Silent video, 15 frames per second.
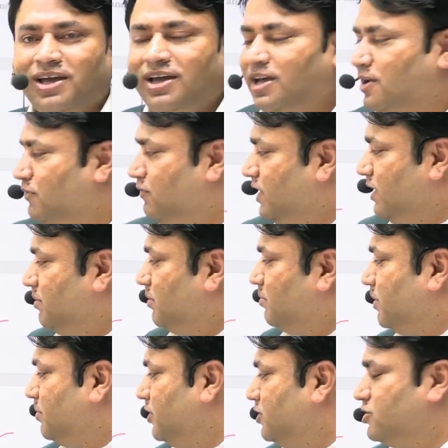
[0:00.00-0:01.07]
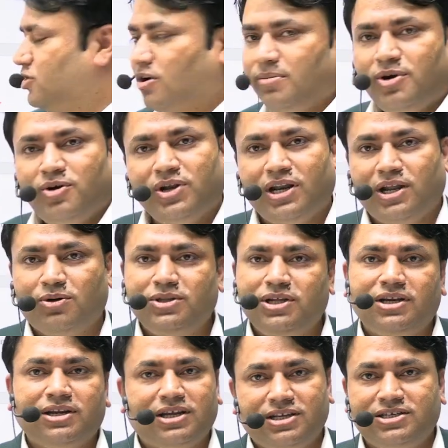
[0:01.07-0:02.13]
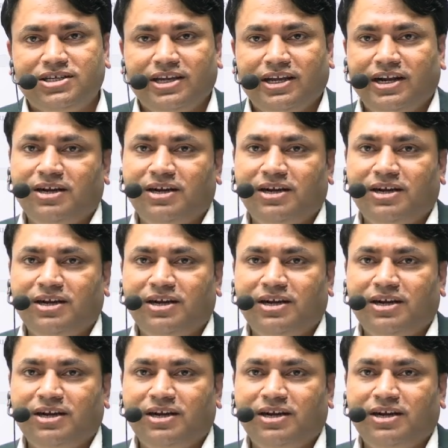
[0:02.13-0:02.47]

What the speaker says: whenever people talk about Alauddin Khilji,